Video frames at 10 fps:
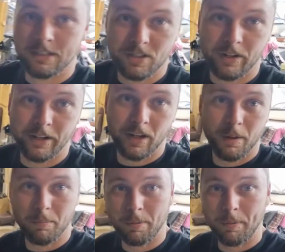tidied
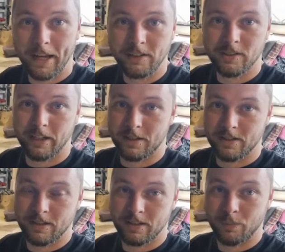up, painted,
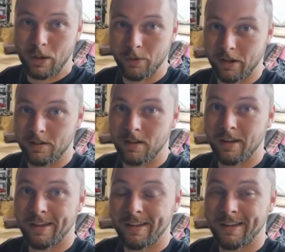welded,
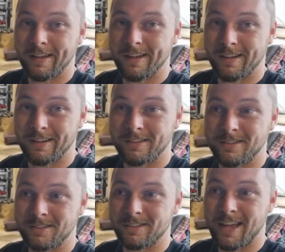and
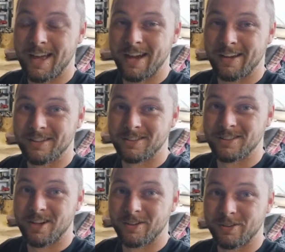yeah, I can
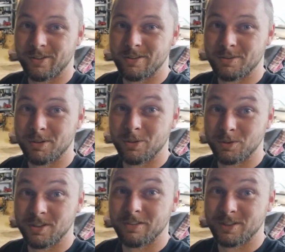start doing some cool
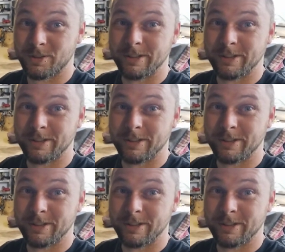stuff to